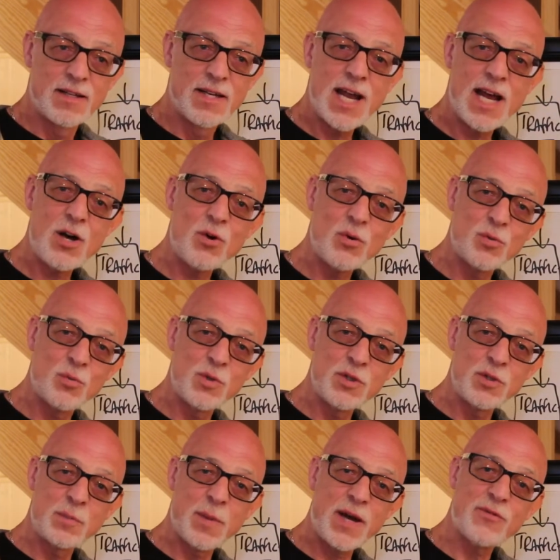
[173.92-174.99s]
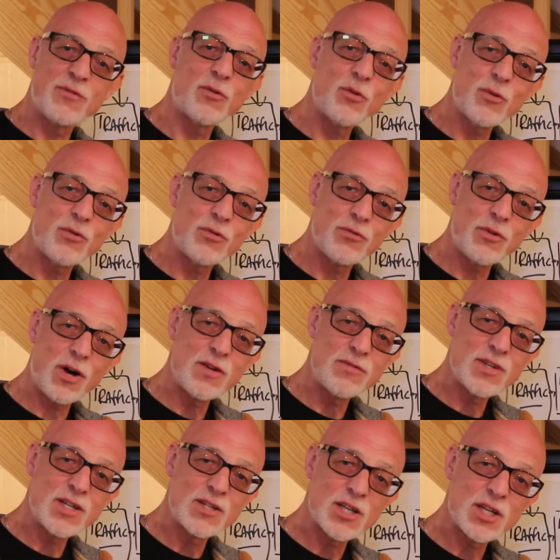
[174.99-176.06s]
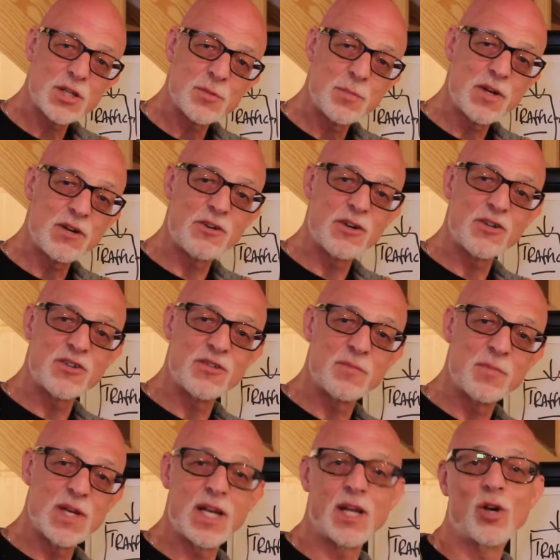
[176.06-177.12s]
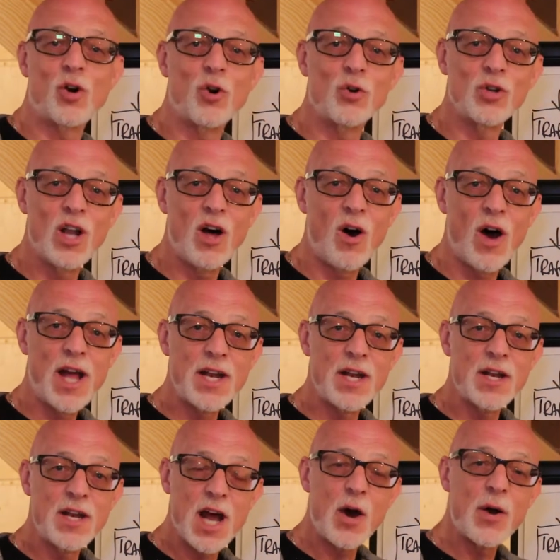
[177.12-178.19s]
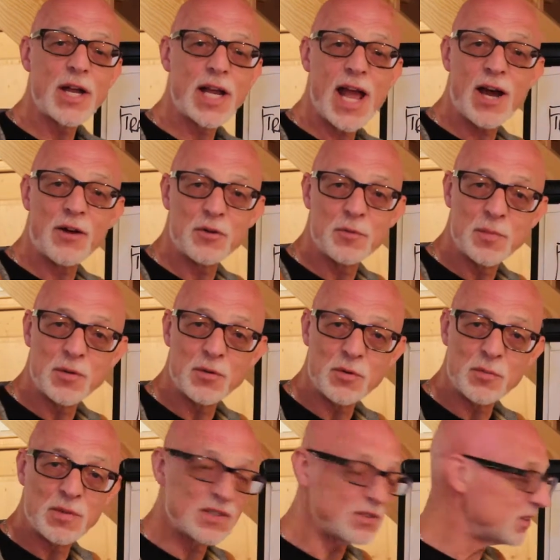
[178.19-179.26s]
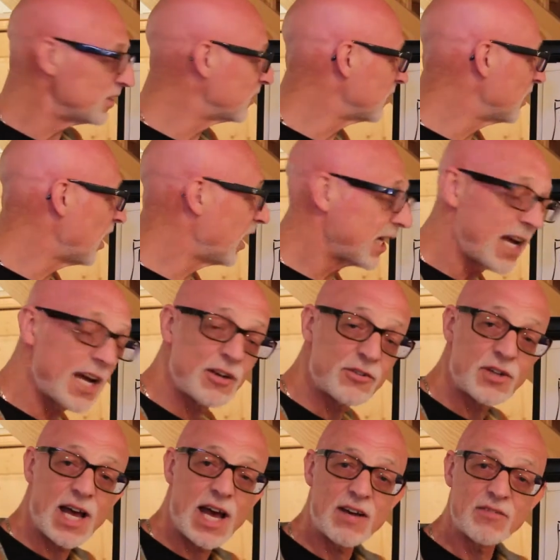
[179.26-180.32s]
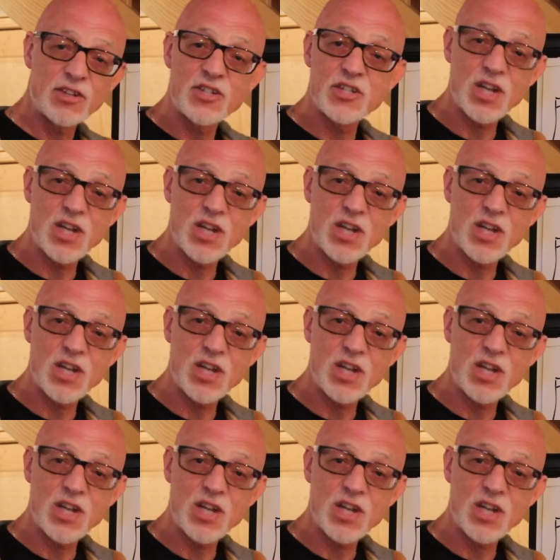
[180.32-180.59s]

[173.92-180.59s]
Now, with about 4 or 5 years experience of being online and knowing how to build a business and knowing how to have a